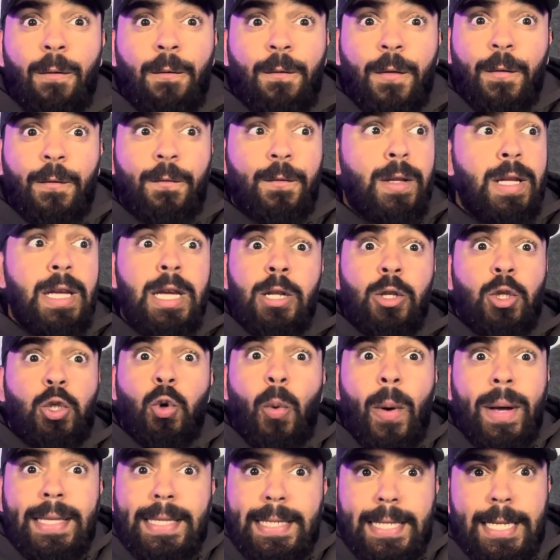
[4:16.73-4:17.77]
15,
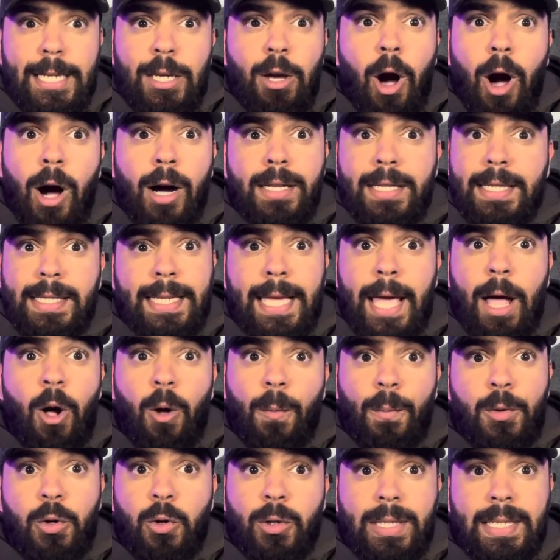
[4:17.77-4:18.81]
20 yards to
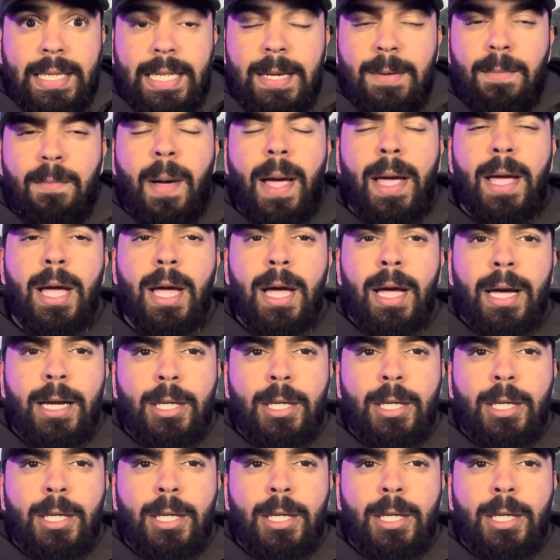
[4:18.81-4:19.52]
help your teammate.